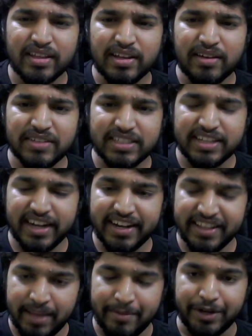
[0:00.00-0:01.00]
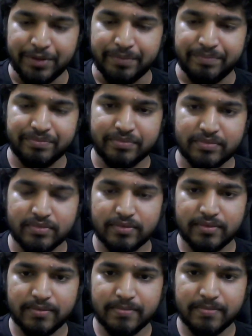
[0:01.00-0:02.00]
which is greater than A by 2.
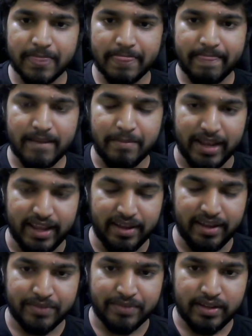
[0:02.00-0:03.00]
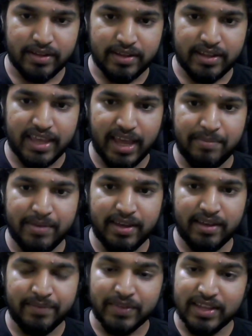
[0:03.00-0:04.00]
Meaning,
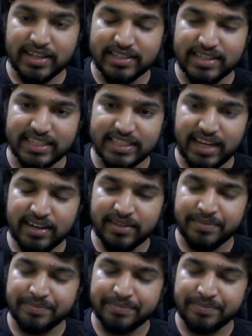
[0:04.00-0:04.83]
KB is less than